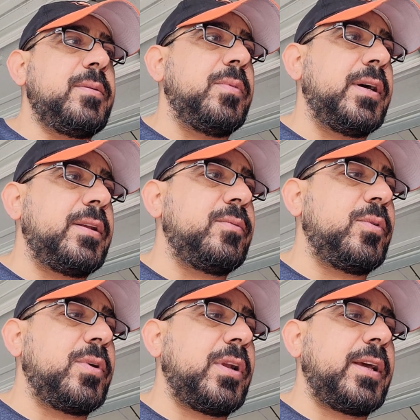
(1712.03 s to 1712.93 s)
But
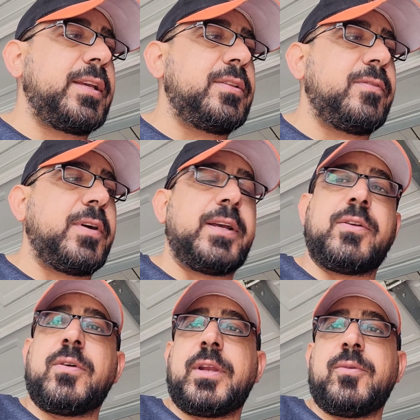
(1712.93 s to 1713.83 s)
we were lucky to
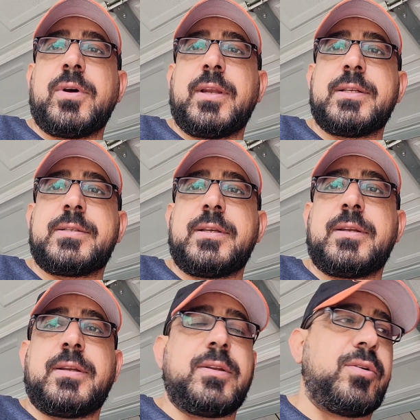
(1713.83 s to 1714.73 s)
find only one
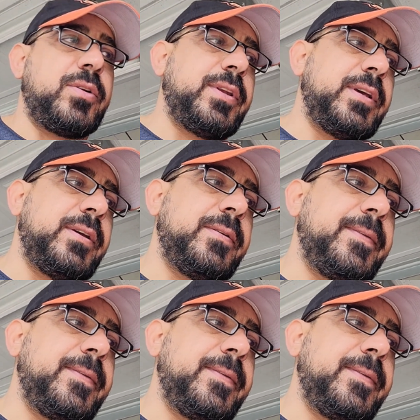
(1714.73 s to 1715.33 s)
listing on